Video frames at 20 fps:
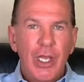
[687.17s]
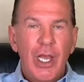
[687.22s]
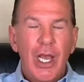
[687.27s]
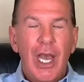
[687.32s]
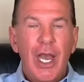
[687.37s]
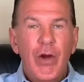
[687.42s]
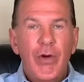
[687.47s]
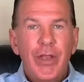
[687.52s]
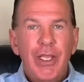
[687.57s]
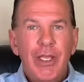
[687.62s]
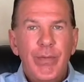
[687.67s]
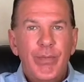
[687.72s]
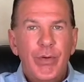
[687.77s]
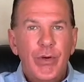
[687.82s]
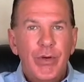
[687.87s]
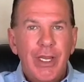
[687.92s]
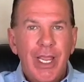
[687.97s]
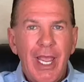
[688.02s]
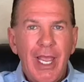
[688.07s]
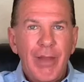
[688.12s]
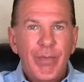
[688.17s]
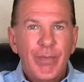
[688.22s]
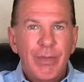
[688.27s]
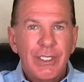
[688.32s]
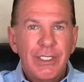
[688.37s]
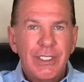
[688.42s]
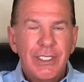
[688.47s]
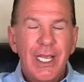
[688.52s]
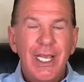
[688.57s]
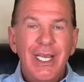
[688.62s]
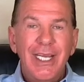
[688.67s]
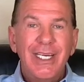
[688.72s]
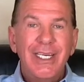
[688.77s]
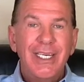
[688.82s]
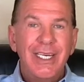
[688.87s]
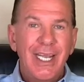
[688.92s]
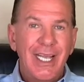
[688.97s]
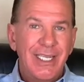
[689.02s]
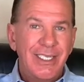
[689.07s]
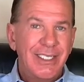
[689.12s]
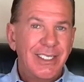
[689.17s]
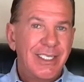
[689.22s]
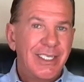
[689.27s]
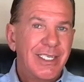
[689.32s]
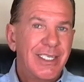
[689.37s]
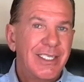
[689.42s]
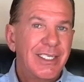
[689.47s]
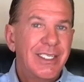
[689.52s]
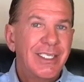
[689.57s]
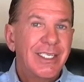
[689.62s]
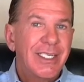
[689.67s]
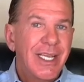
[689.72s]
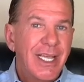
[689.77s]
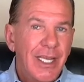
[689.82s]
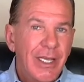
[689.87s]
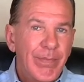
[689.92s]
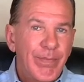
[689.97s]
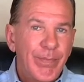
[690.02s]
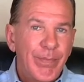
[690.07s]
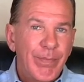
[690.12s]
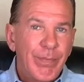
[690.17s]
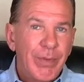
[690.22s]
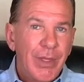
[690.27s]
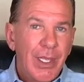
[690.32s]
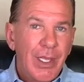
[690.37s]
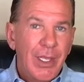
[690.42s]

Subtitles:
our hippocampus tends to skip